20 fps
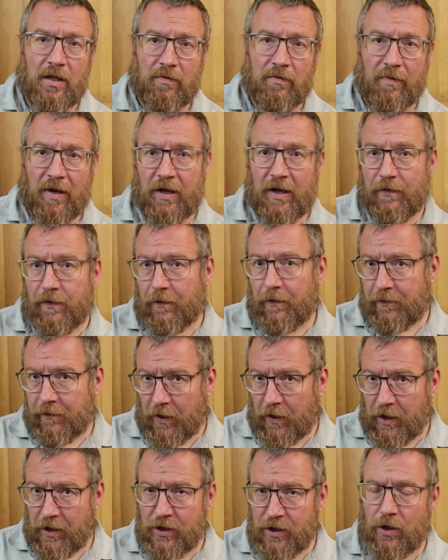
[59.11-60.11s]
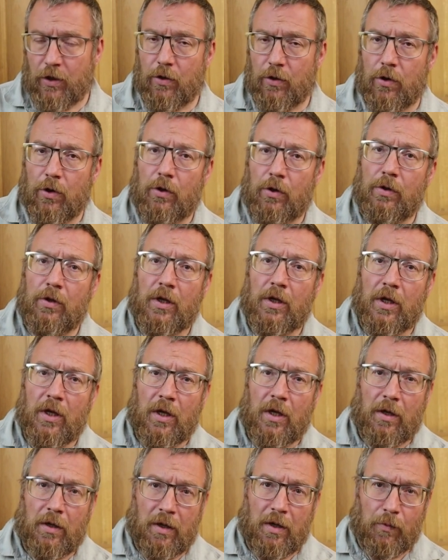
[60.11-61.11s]
ready for freezing or
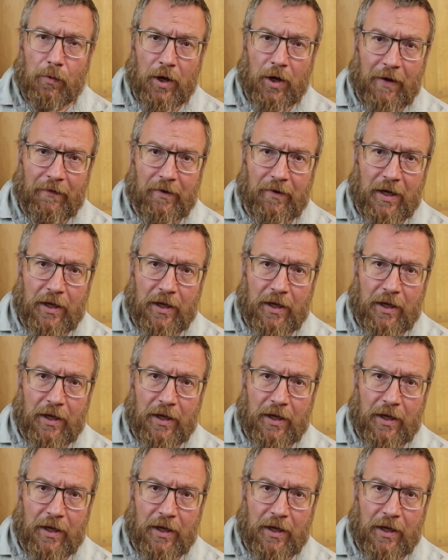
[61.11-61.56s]
whatever